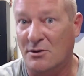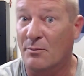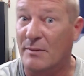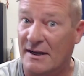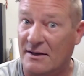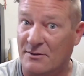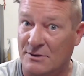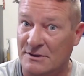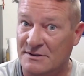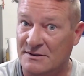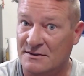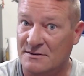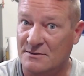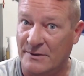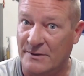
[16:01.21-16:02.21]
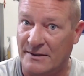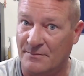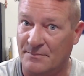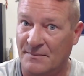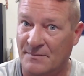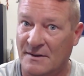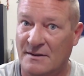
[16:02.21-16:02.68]
go backwards with
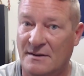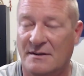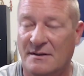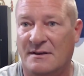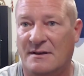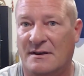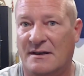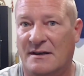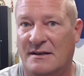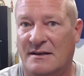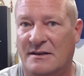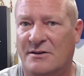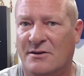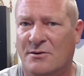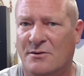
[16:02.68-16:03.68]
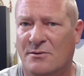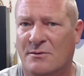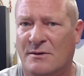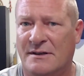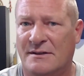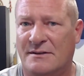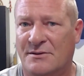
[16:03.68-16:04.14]
them. And you don't
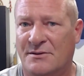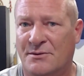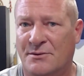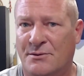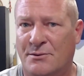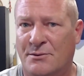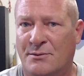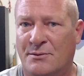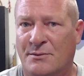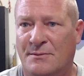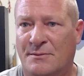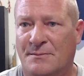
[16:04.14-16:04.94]
want to